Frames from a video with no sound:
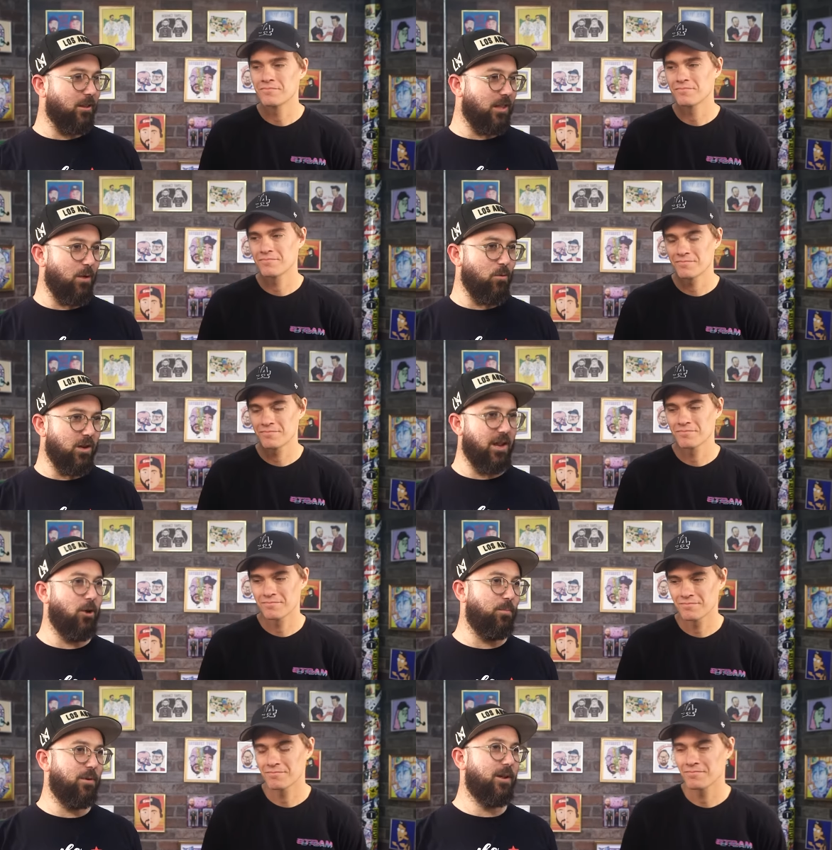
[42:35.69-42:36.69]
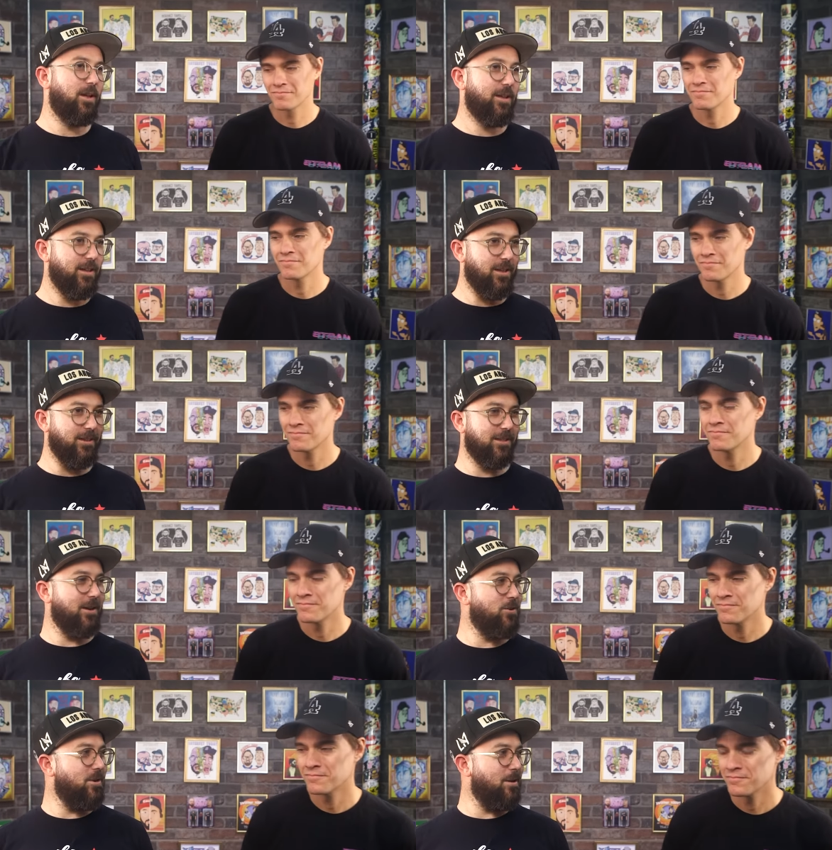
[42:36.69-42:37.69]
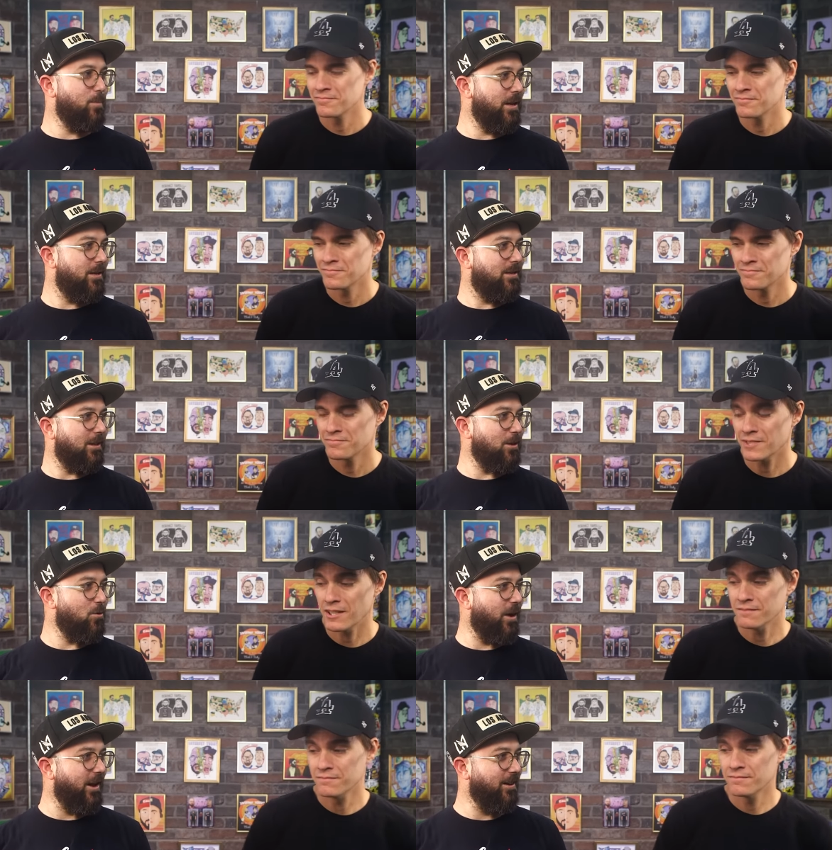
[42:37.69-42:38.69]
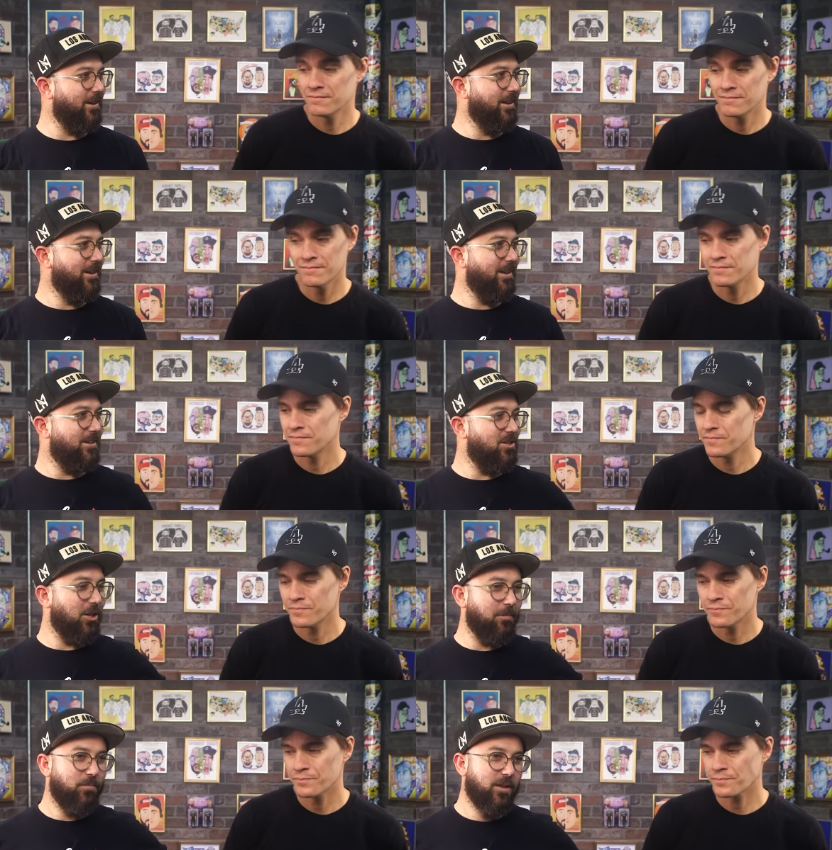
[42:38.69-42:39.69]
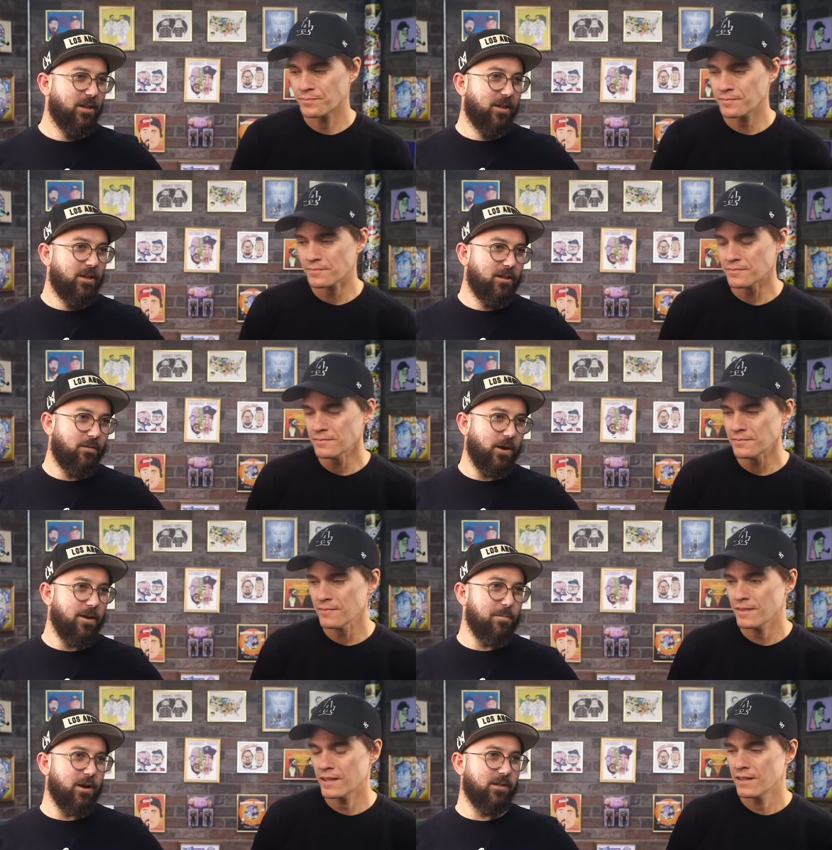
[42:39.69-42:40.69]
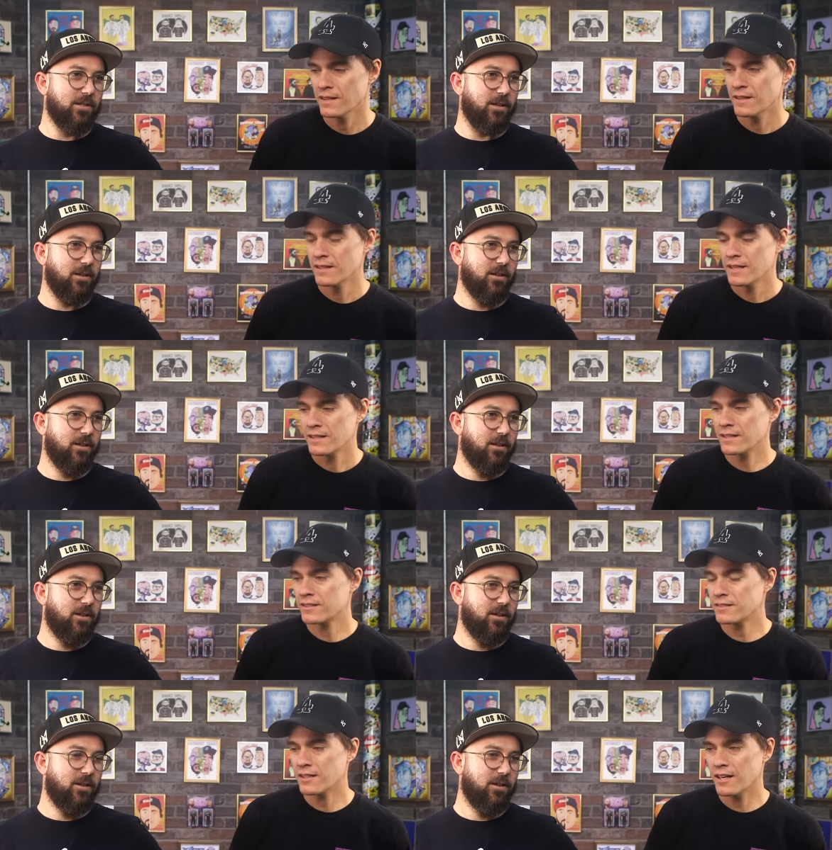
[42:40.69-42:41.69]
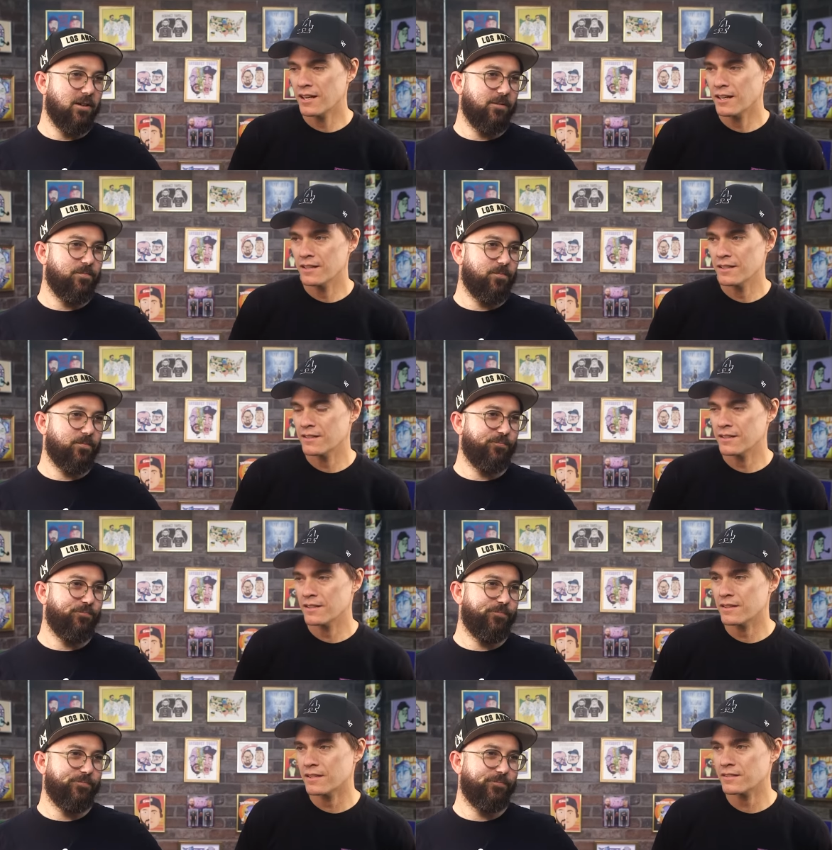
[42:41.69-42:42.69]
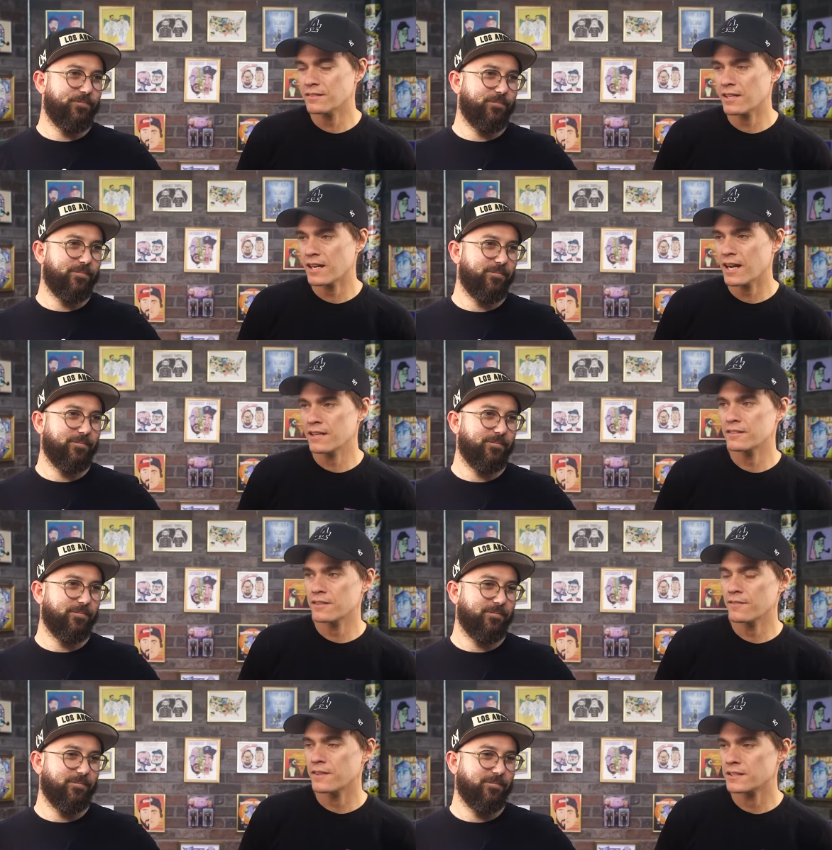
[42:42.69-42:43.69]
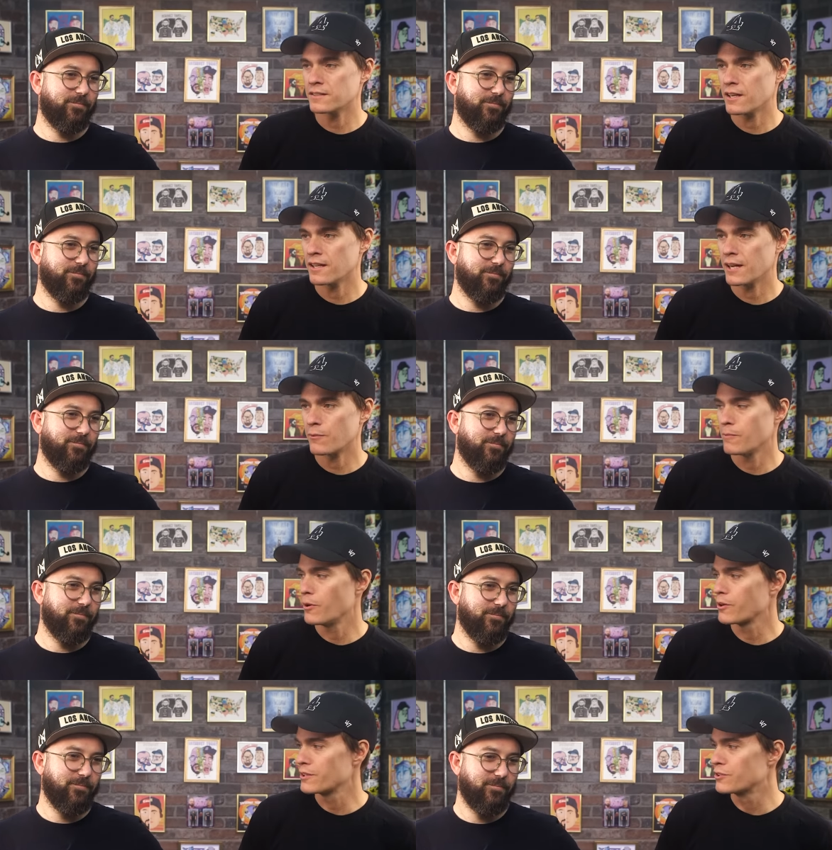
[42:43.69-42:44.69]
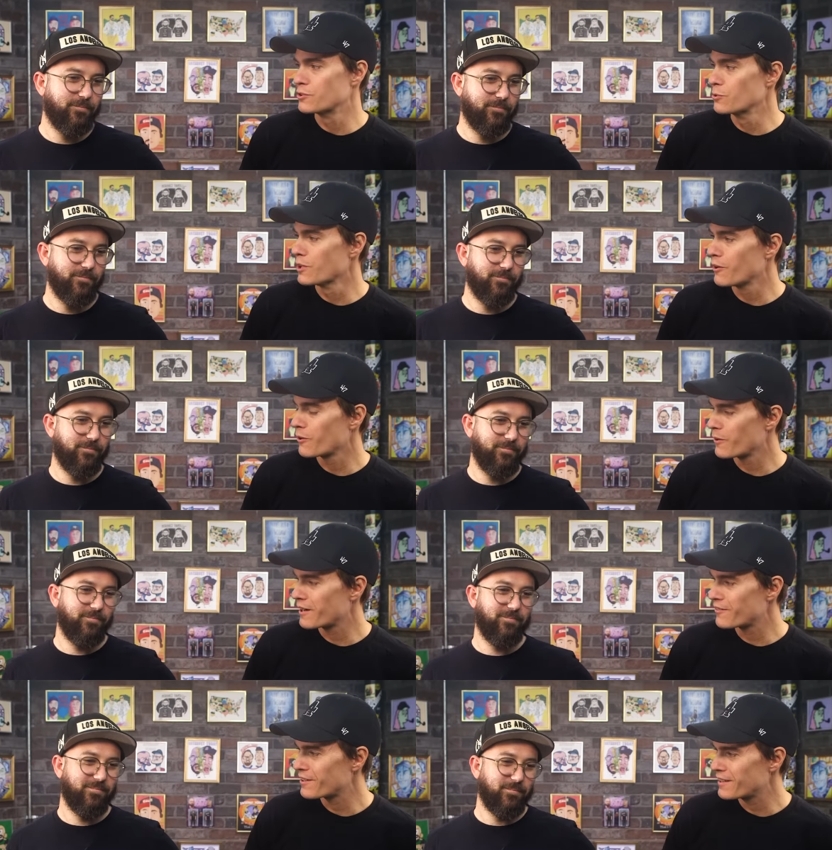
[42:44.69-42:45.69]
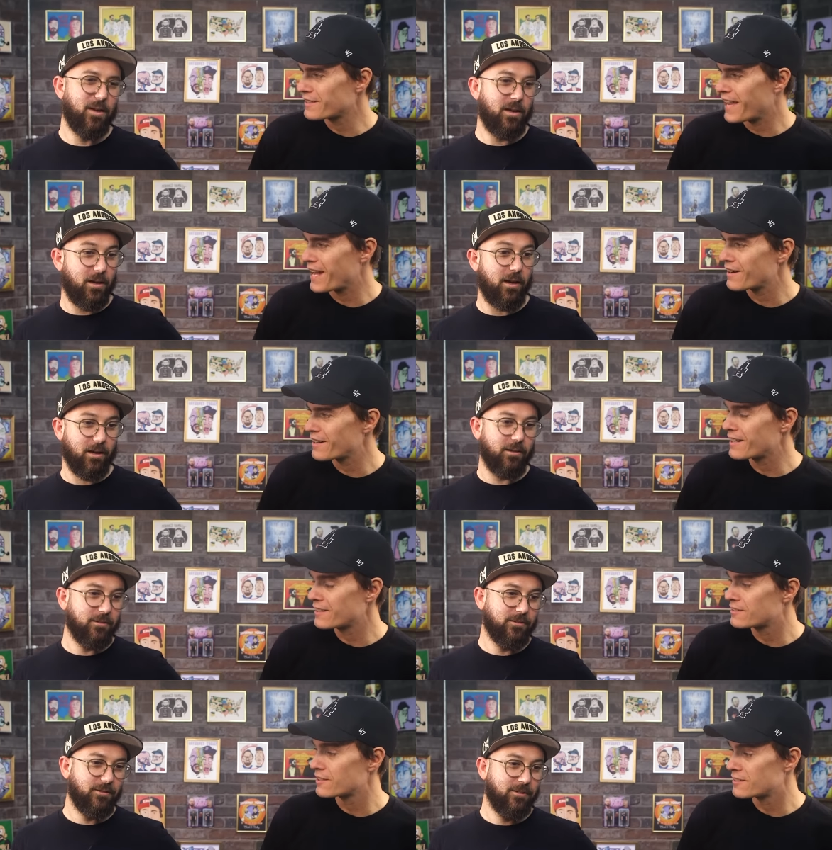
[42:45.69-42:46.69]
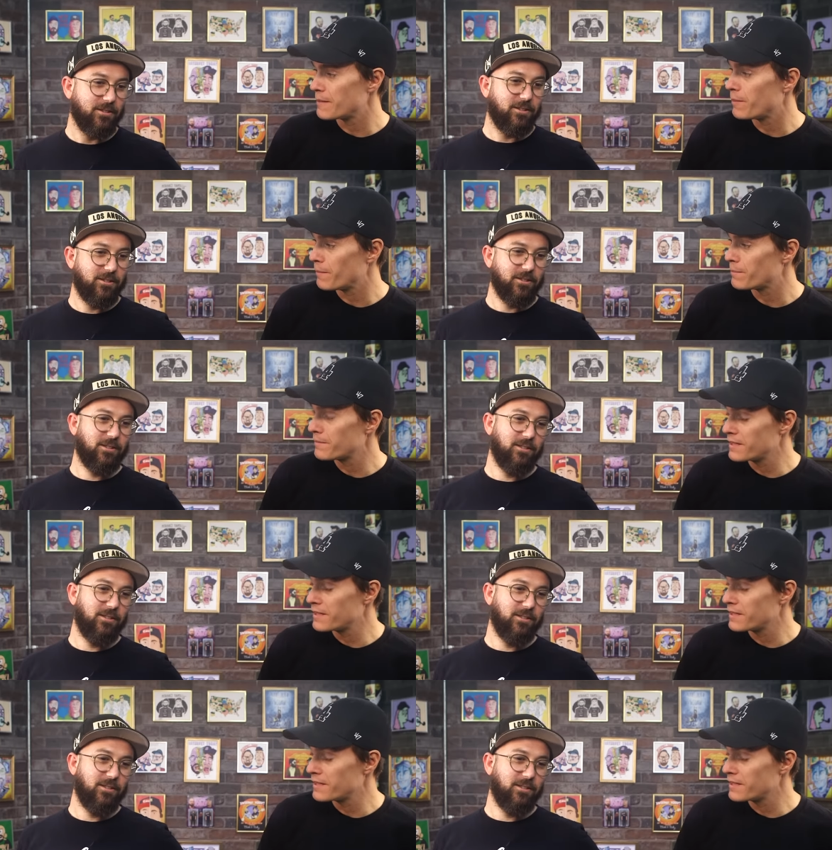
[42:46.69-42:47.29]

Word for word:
Speaker 1: like that they would help get this country admitted to the UN and shit. Very embarrassing.
Speaker 2: This is uh this is the kind of stuff that uh, that Romana Didulo or whatever in Canada yeah. needs to step up